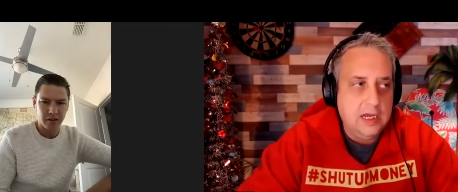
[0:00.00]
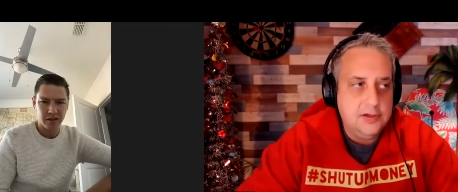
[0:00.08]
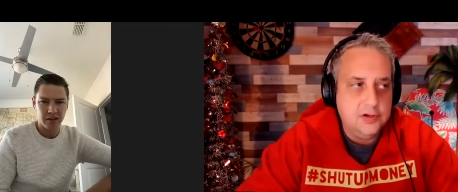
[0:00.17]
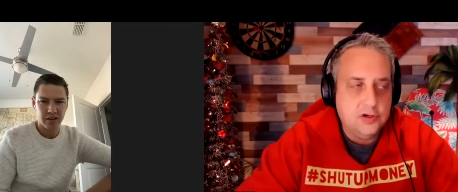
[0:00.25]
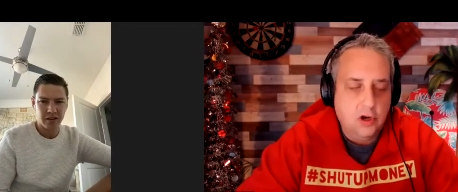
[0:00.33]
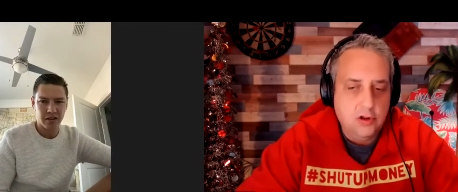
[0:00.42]

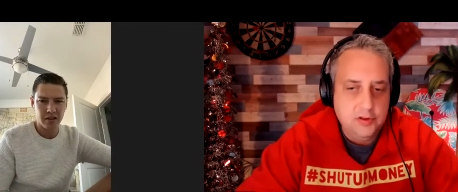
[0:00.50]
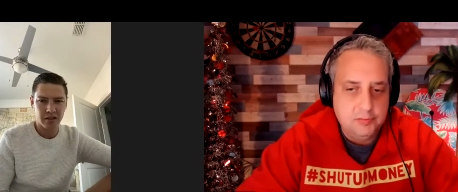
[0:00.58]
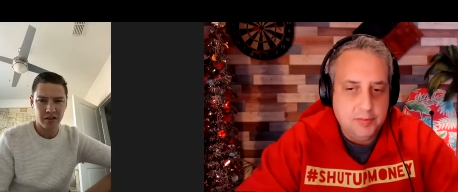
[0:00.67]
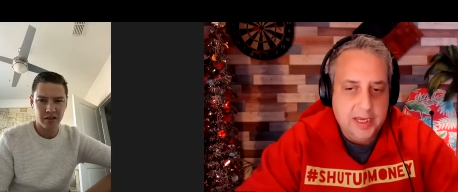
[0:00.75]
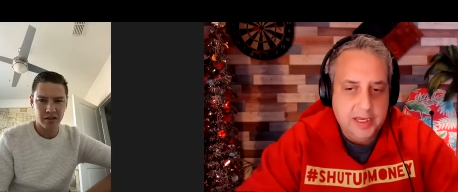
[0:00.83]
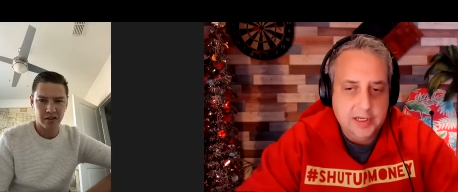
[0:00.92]
Speaker 1: you call the
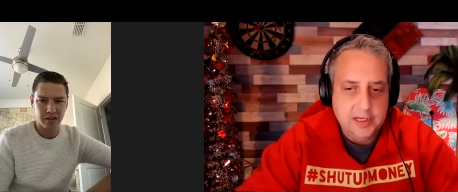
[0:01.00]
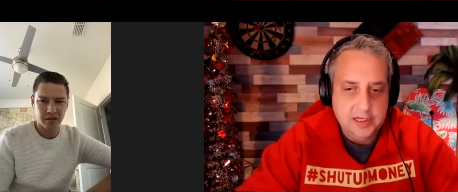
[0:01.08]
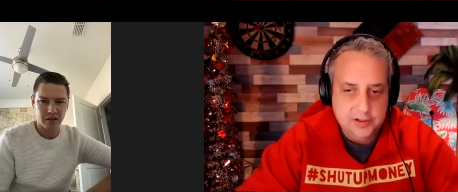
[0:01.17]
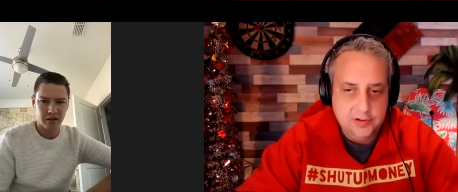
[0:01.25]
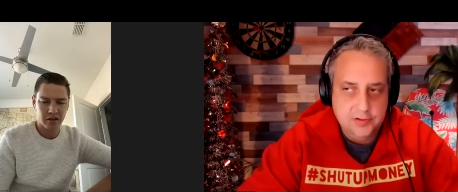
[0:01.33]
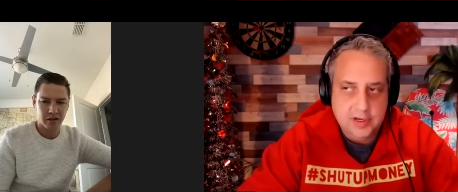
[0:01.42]
bank
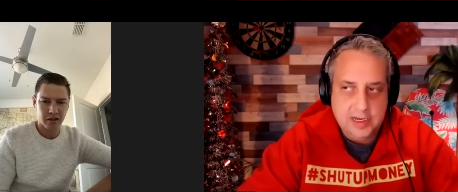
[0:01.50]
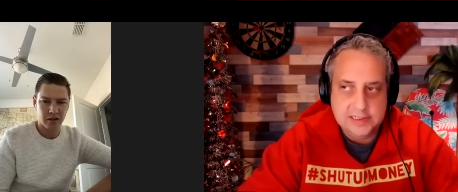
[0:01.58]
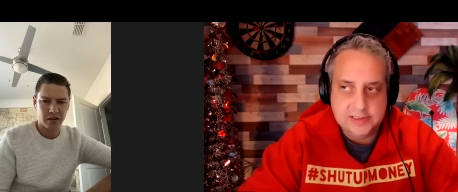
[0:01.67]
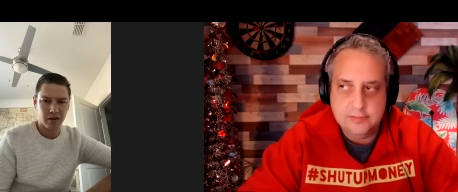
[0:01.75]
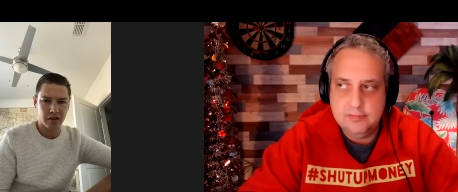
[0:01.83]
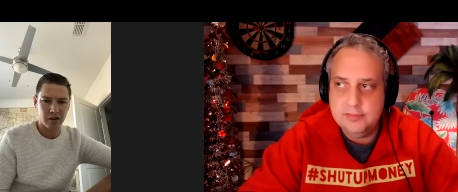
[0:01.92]
and you
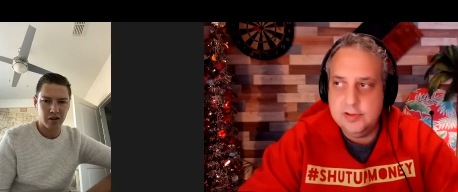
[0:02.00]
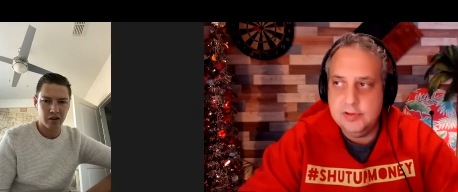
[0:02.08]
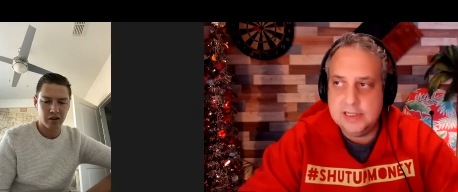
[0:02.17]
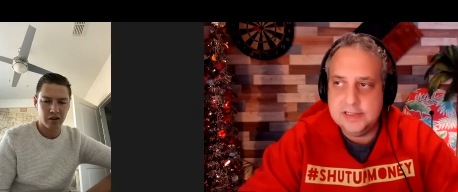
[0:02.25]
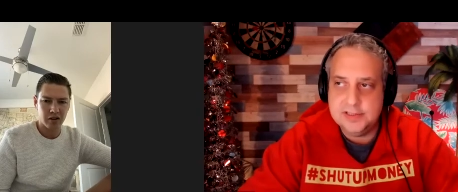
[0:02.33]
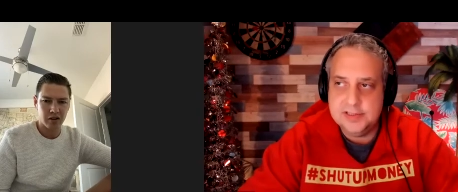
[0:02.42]
ask
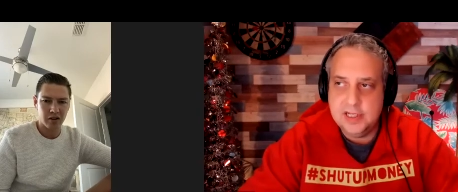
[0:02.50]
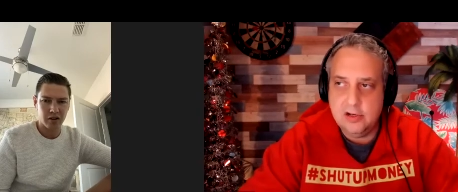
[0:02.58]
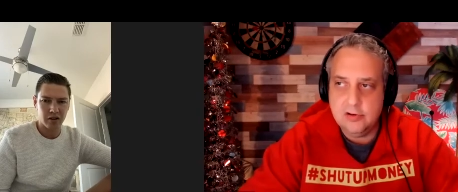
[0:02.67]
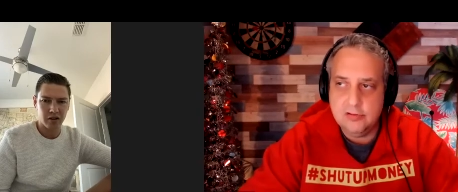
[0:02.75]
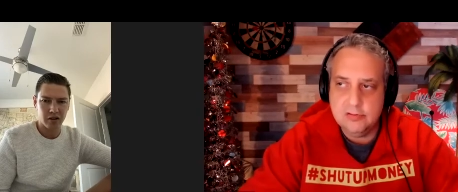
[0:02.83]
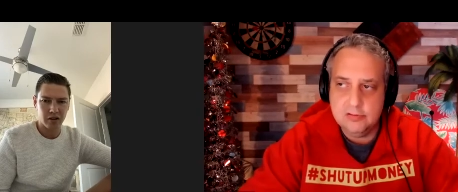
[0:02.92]
the
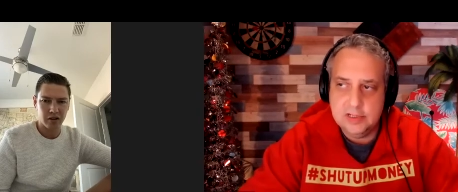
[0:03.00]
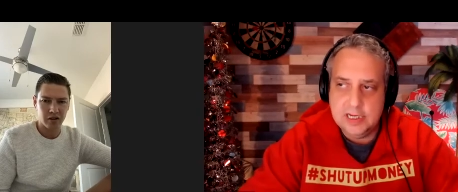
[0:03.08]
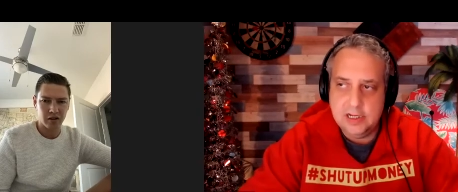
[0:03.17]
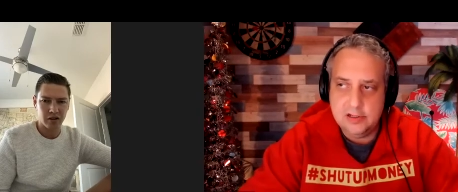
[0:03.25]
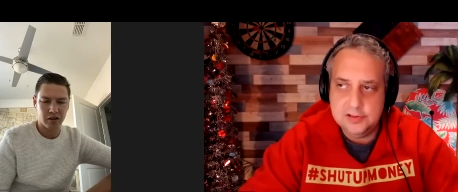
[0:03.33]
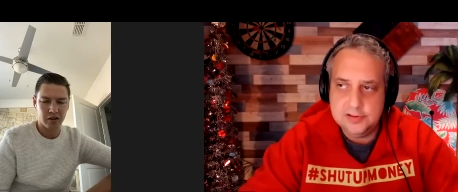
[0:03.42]
teller
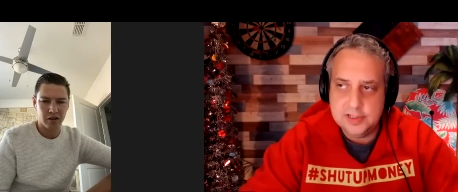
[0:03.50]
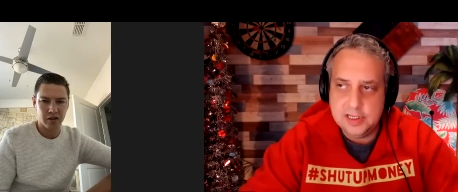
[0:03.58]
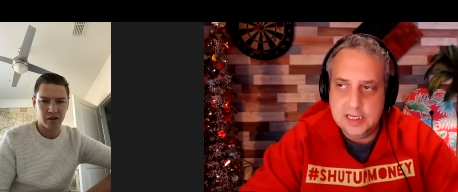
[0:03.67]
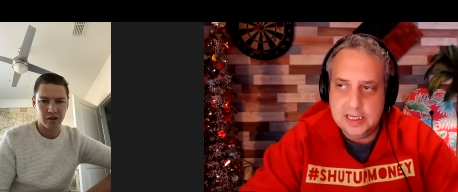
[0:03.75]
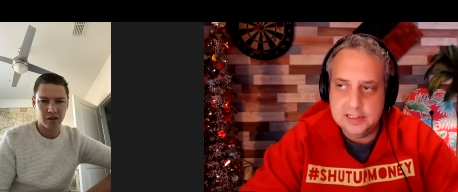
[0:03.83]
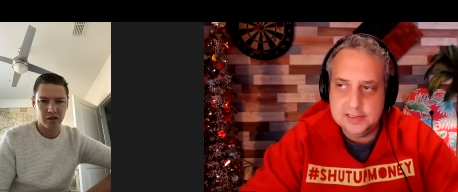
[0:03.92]
gal, you
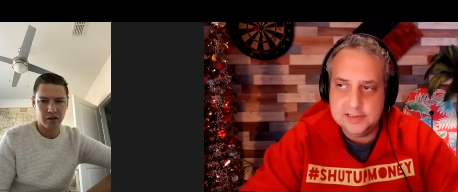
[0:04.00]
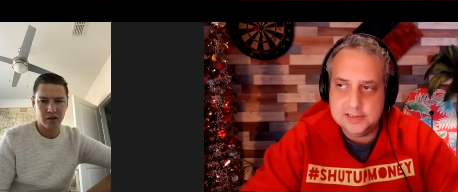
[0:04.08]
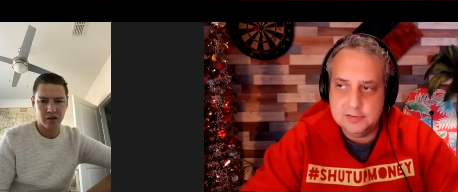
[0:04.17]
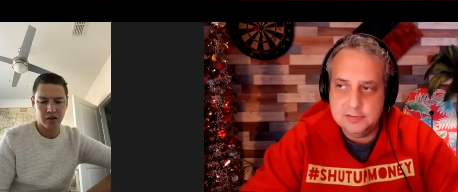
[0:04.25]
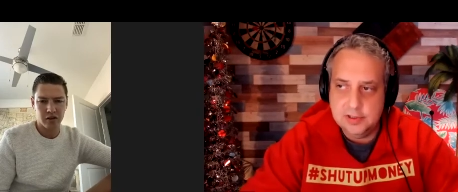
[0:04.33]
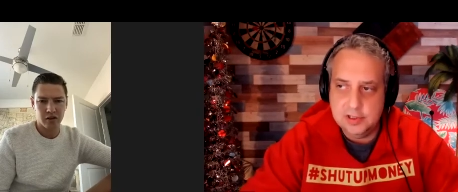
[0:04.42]
say, hey,
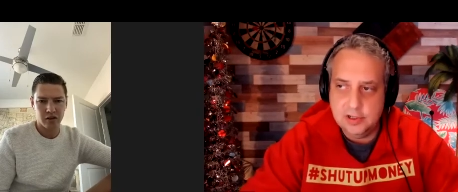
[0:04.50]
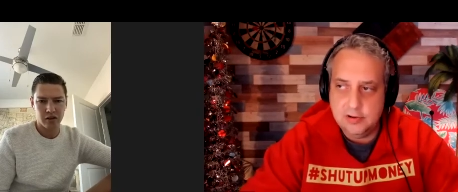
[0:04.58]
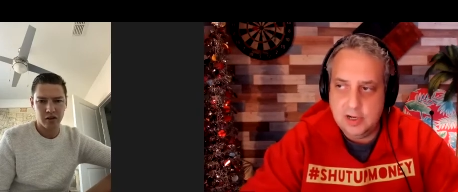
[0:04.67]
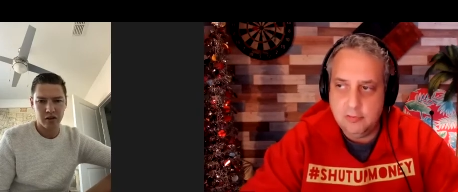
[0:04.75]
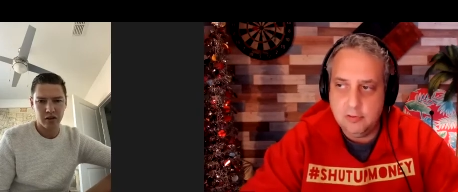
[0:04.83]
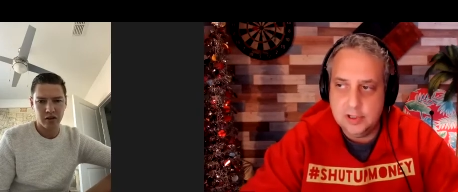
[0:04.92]
listen, you
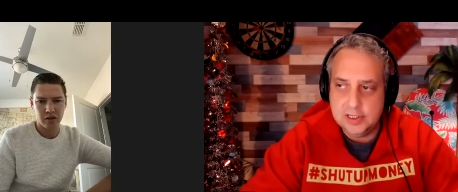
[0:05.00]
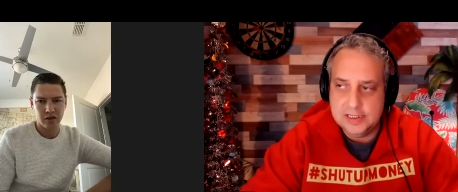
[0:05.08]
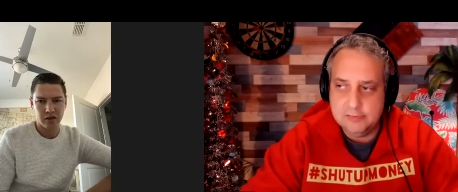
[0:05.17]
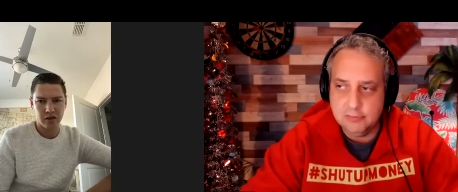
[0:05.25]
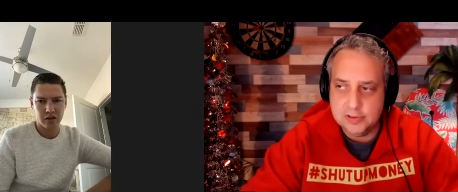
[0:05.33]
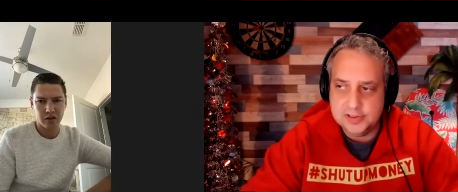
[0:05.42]
know, I want to
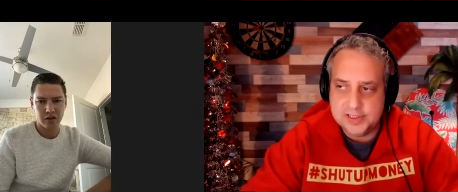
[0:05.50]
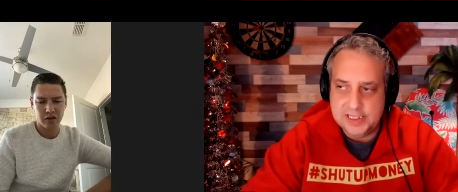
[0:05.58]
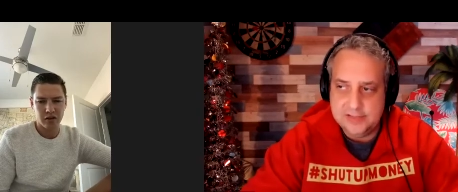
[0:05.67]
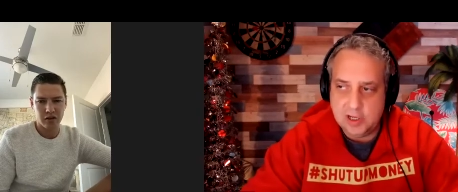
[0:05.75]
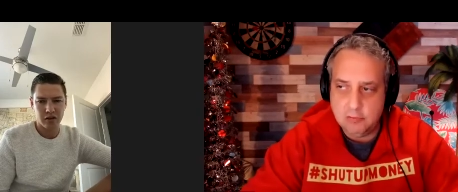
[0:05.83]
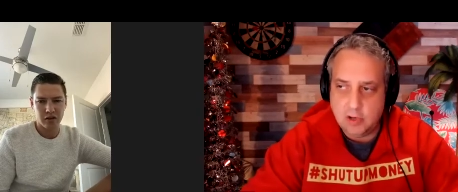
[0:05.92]

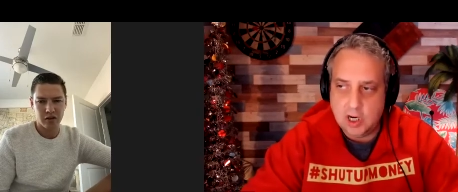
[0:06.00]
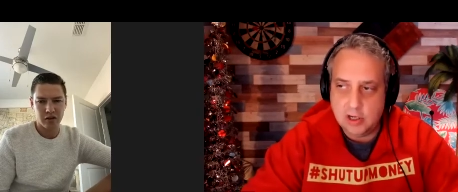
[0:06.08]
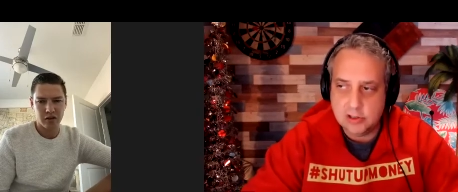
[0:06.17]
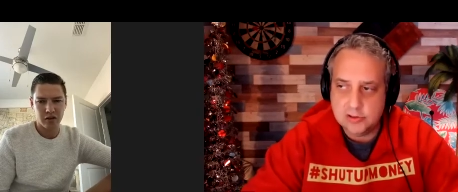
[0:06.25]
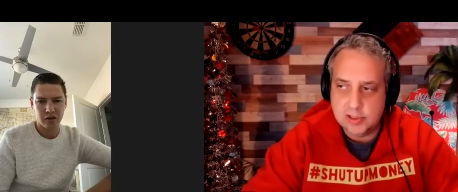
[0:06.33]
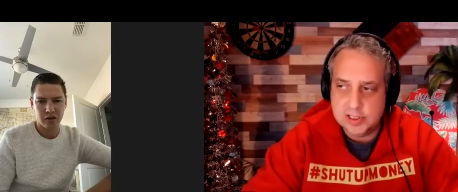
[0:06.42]
receive a
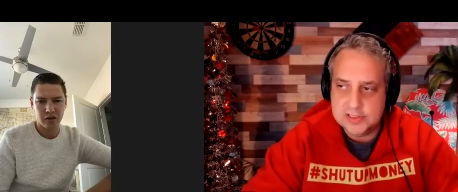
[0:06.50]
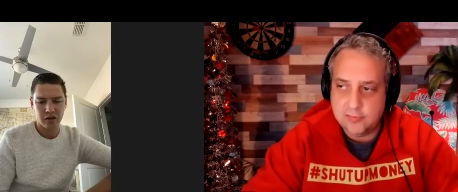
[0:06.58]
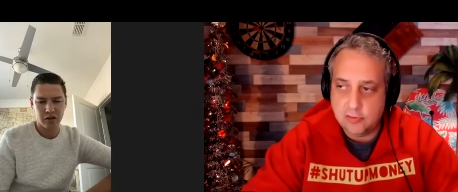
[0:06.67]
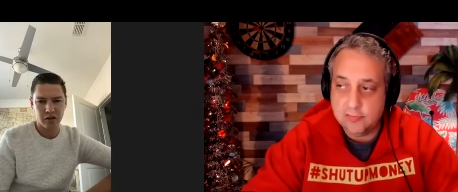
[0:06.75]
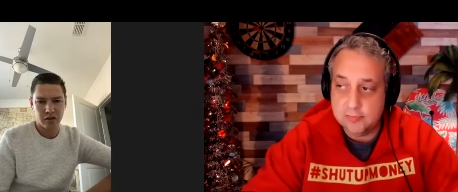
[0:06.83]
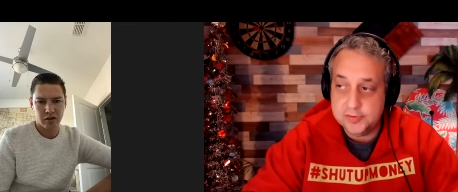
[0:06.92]
wire
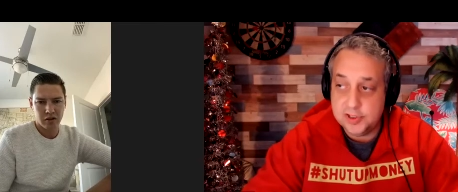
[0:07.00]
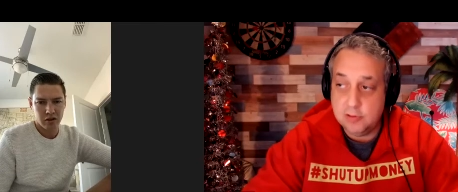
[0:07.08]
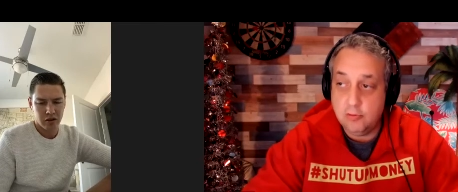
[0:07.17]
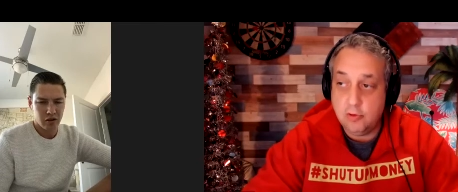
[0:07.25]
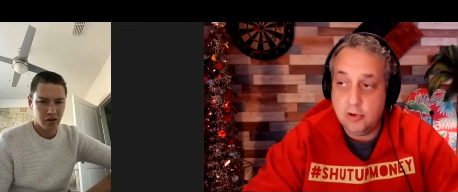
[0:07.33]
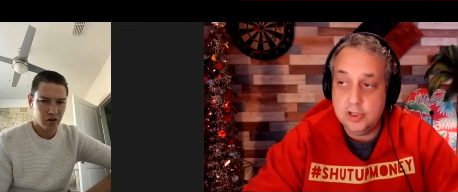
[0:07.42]
transfer from
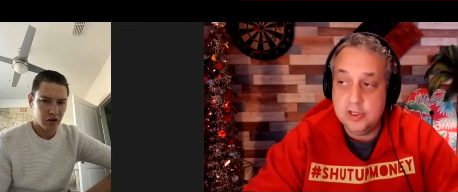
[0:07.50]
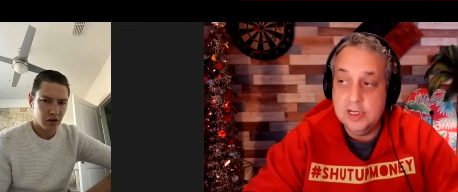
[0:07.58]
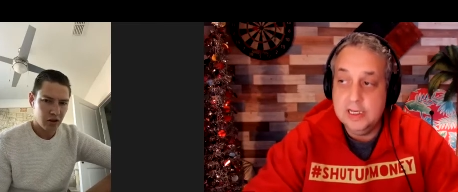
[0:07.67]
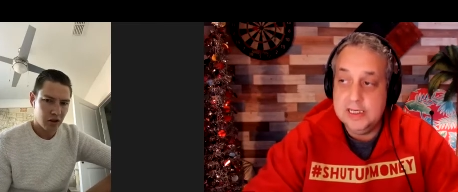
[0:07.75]
someone.